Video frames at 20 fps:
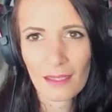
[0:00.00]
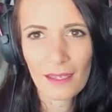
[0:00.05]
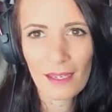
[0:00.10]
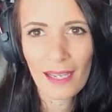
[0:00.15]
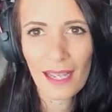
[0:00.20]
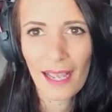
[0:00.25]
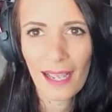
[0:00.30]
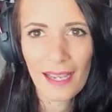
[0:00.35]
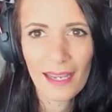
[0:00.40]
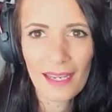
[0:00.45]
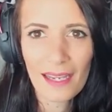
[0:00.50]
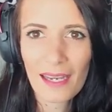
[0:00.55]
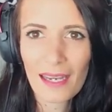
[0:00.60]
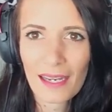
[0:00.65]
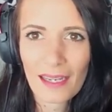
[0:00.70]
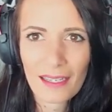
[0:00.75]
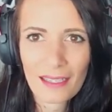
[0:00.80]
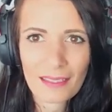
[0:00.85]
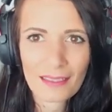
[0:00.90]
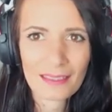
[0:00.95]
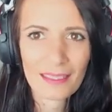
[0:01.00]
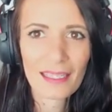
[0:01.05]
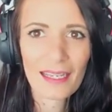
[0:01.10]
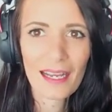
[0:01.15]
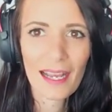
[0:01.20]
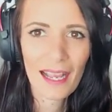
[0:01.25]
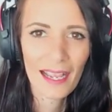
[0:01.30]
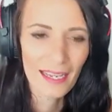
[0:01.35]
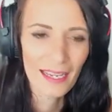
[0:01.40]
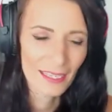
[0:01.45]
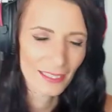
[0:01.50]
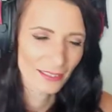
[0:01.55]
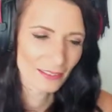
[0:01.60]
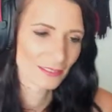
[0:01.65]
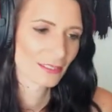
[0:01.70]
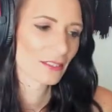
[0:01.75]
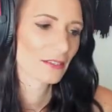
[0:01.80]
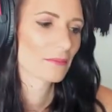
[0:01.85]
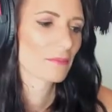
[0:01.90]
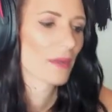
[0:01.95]
I hate her
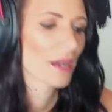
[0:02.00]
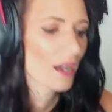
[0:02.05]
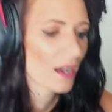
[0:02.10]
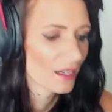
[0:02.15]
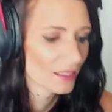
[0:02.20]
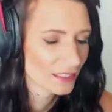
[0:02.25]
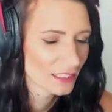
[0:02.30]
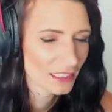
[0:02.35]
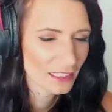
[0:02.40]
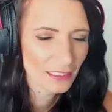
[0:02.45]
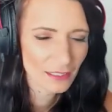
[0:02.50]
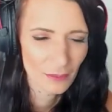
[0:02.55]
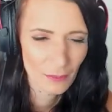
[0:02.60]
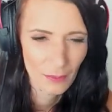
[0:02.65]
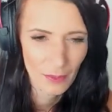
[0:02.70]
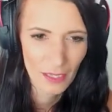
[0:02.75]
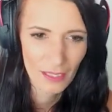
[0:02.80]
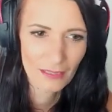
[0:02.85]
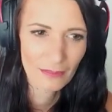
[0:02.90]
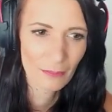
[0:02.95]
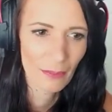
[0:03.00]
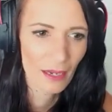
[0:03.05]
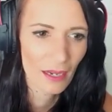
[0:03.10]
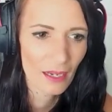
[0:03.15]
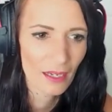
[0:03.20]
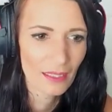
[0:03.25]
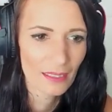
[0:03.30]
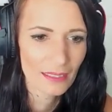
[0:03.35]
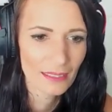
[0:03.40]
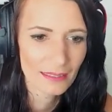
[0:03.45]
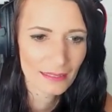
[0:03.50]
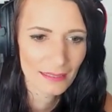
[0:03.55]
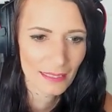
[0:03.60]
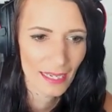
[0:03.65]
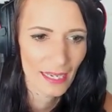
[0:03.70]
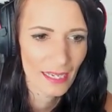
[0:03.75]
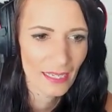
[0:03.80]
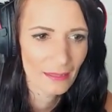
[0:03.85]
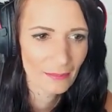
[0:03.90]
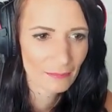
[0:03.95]
so much. She's the worst part of this
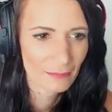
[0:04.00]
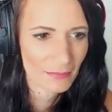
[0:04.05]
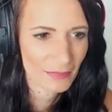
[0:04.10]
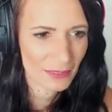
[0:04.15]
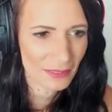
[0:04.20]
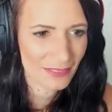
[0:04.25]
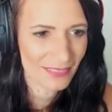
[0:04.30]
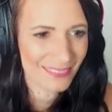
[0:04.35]
game.